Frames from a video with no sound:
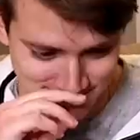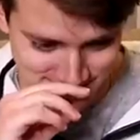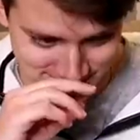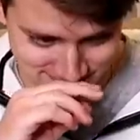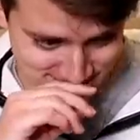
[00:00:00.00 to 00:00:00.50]

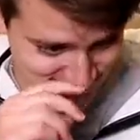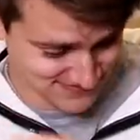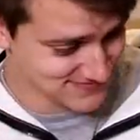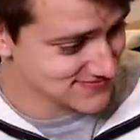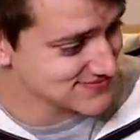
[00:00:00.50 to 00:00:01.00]

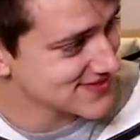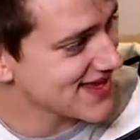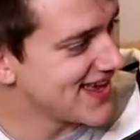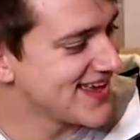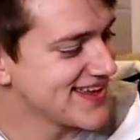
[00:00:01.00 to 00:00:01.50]

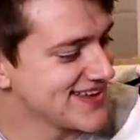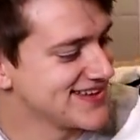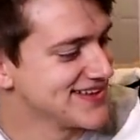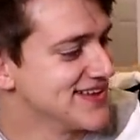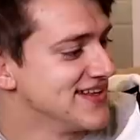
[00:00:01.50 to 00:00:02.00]

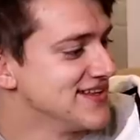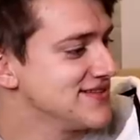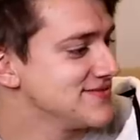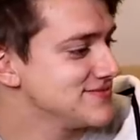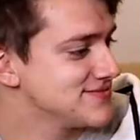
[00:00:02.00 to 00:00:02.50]

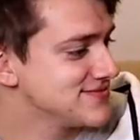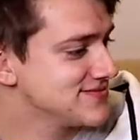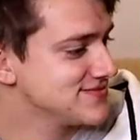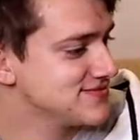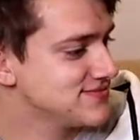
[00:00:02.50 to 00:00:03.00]

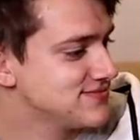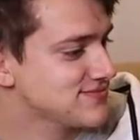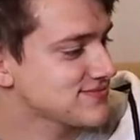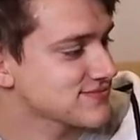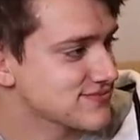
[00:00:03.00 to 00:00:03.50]

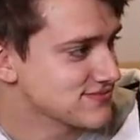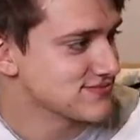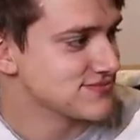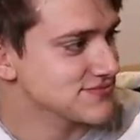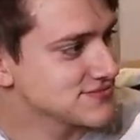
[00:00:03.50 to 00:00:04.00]

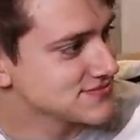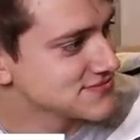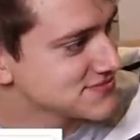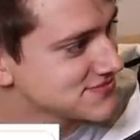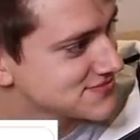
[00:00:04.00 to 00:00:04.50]

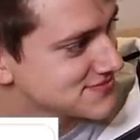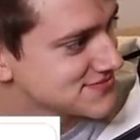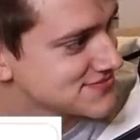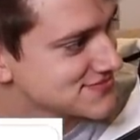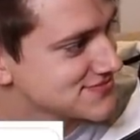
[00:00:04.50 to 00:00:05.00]

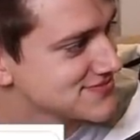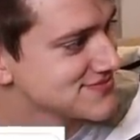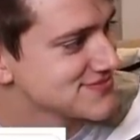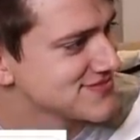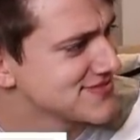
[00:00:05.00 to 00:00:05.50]

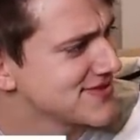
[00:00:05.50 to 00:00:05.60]
The person shown says nothing.